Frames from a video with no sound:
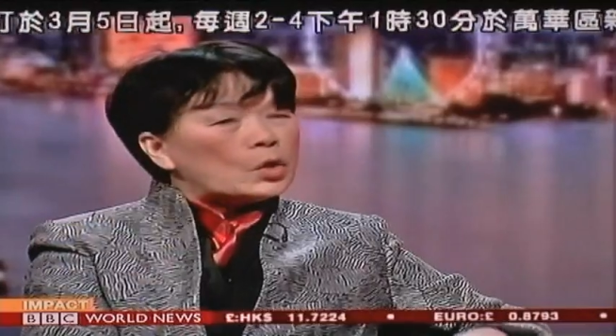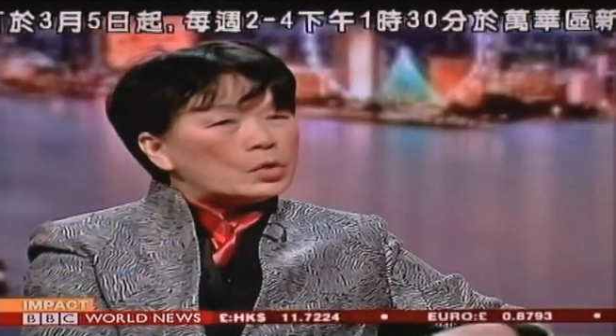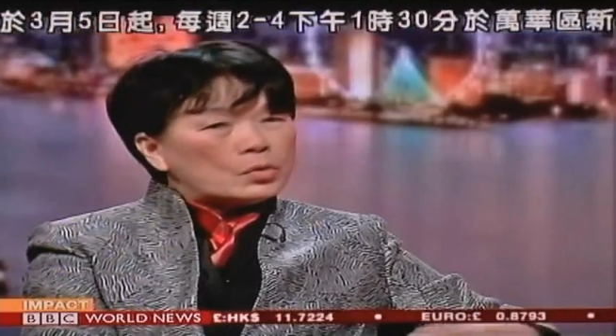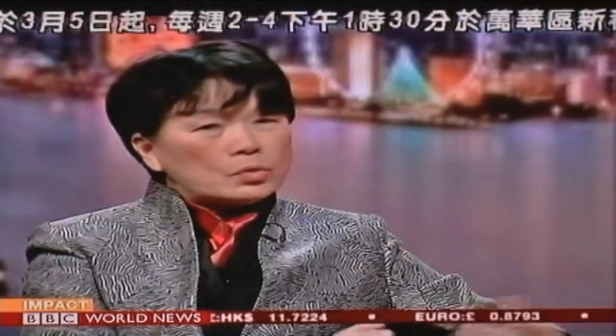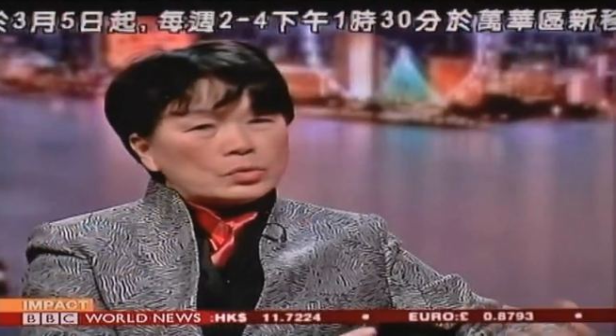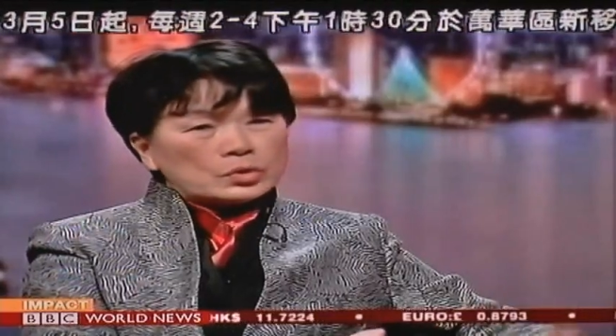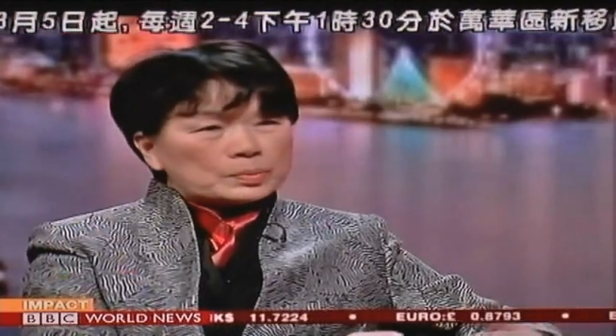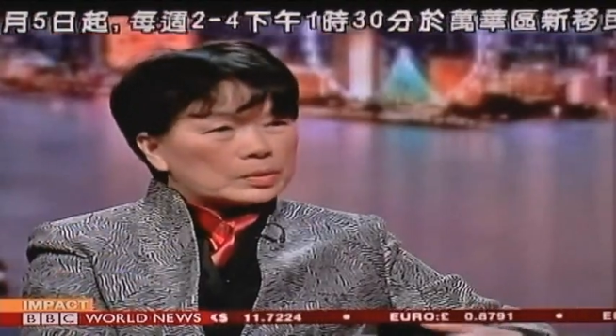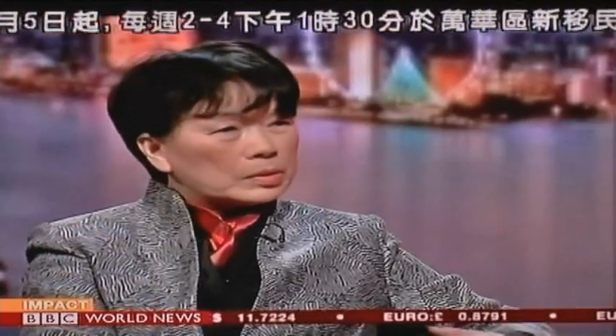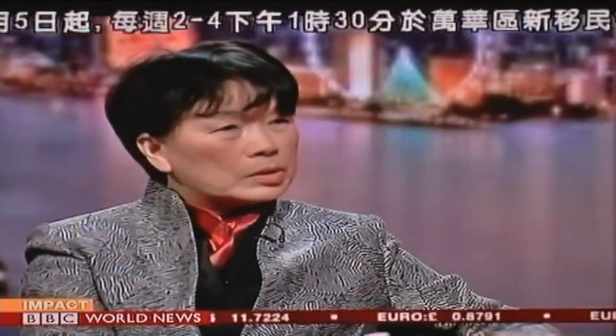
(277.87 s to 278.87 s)

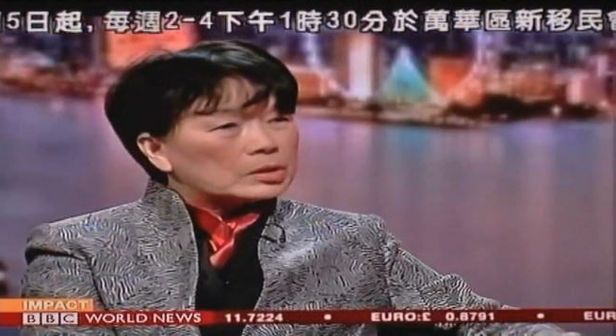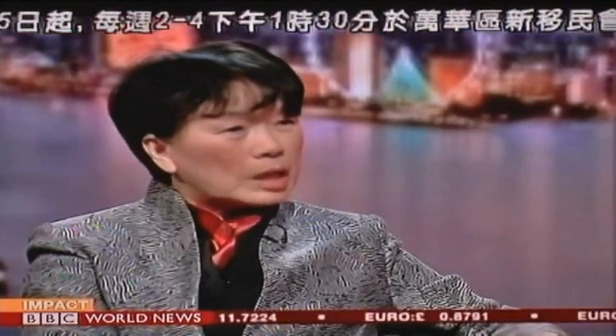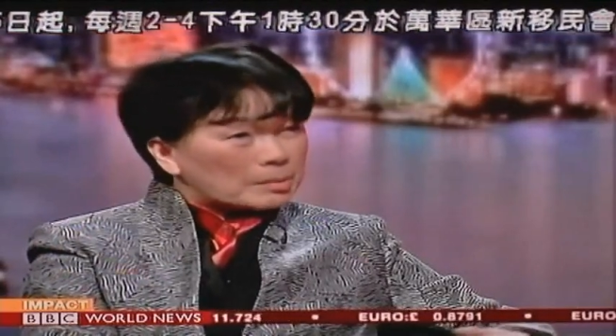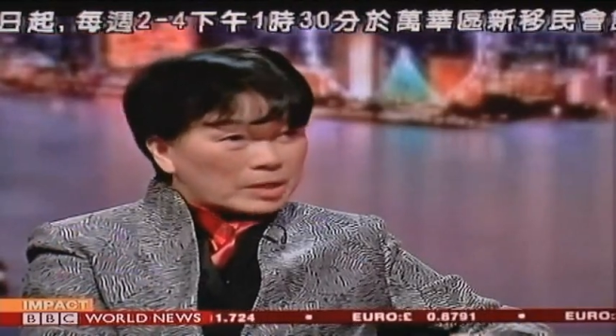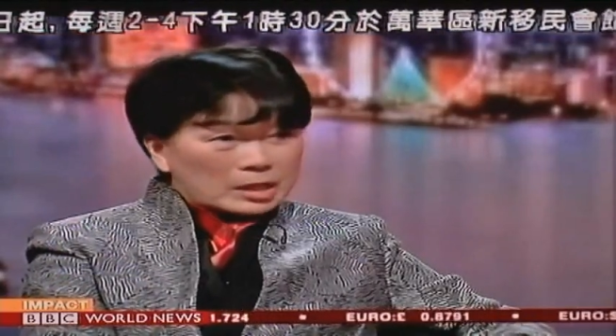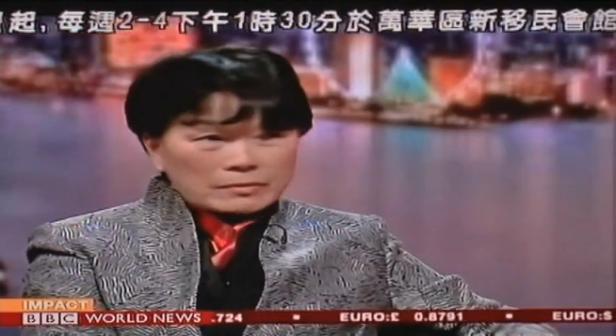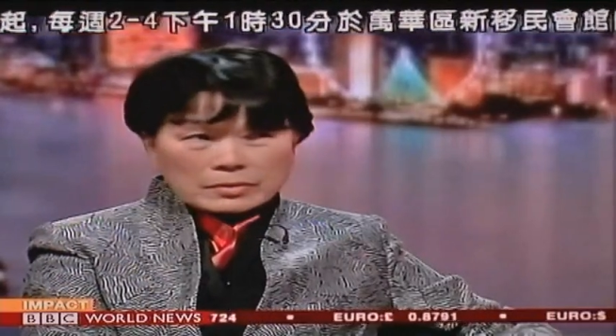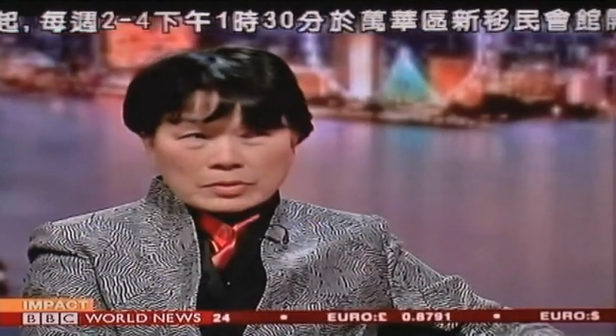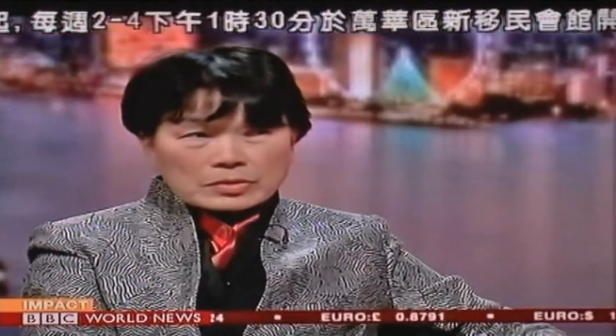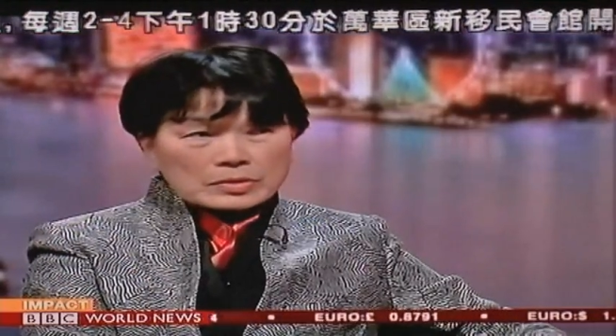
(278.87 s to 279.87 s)
huge political
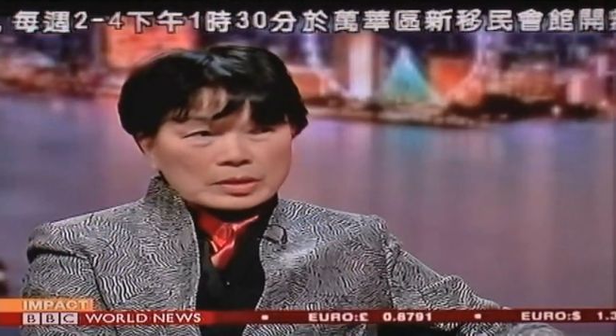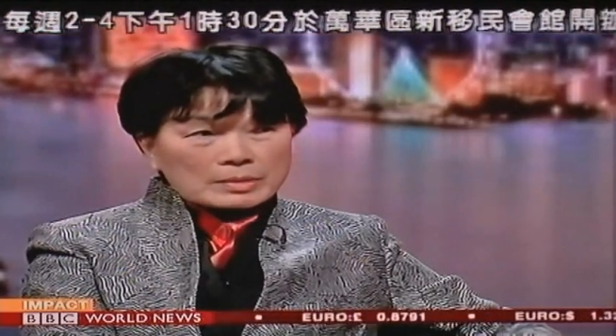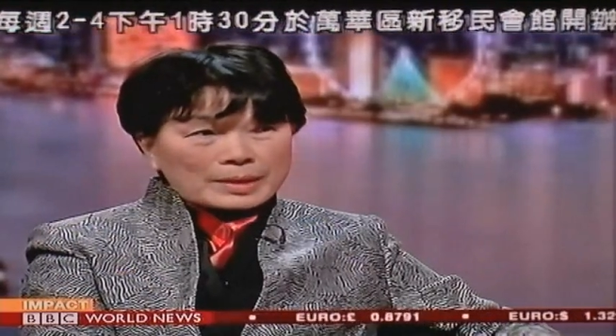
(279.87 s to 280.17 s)
upheavals in